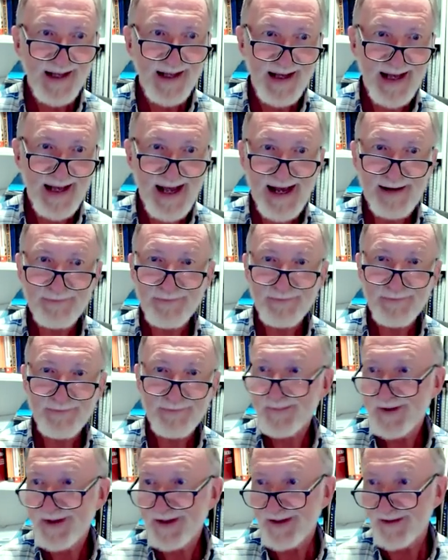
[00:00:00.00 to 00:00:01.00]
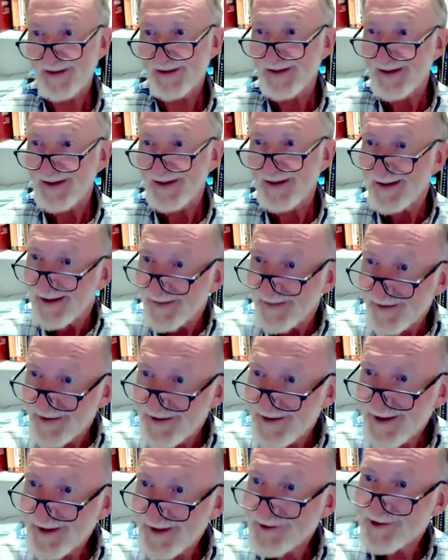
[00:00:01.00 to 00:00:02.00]
half of them did. The
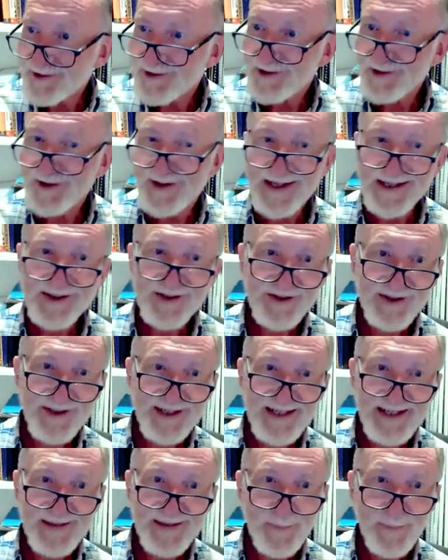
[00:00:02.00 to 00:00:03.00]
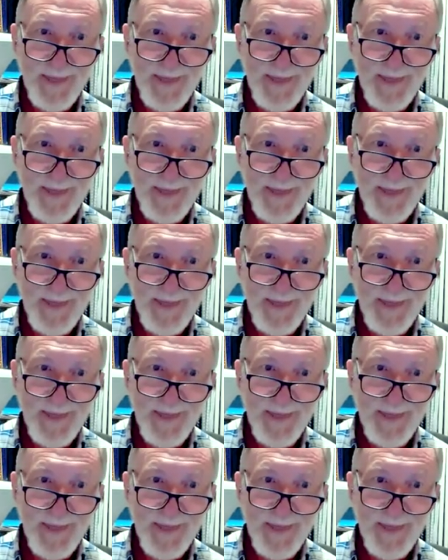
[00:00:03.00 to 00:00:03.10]
literature actually